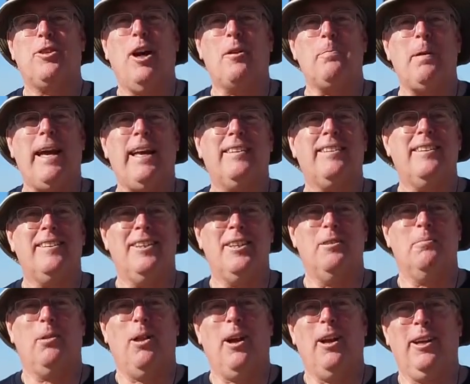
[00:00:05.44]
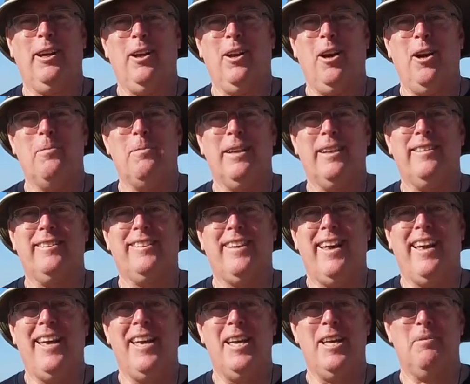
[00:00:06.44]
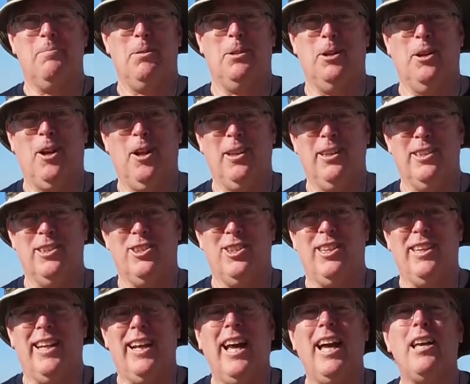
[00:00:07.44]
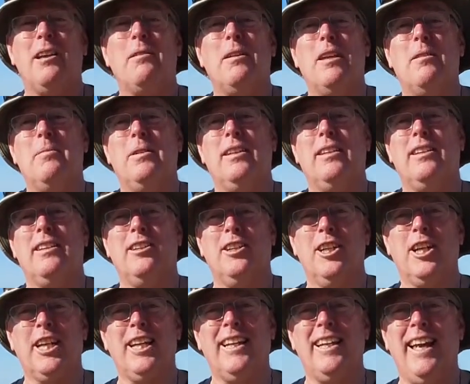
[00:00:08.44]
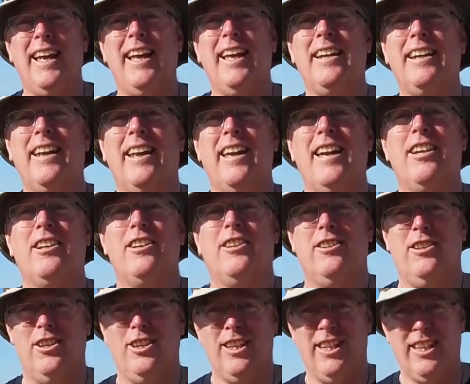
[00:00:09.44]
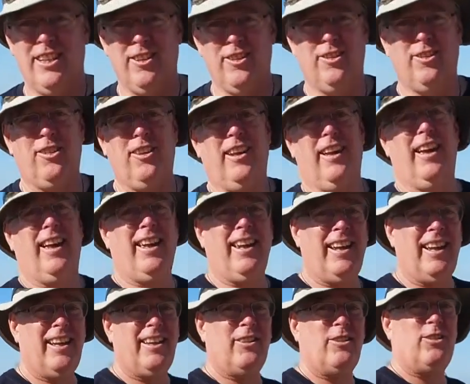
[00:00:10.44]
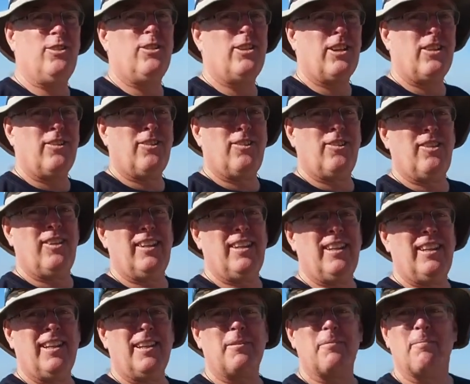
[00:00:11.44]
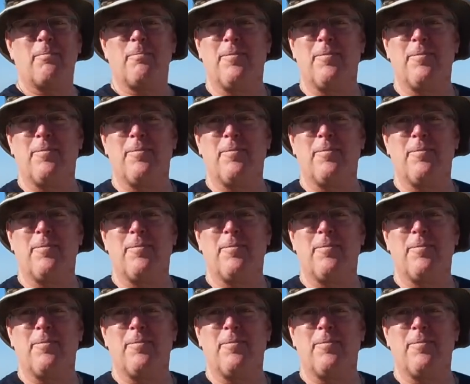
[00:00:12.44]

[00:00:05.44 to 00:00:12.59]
Scott Paton, the Dean of Blogonomics and pedology, and I am in Kerkennah, Tunisia. And as you can see,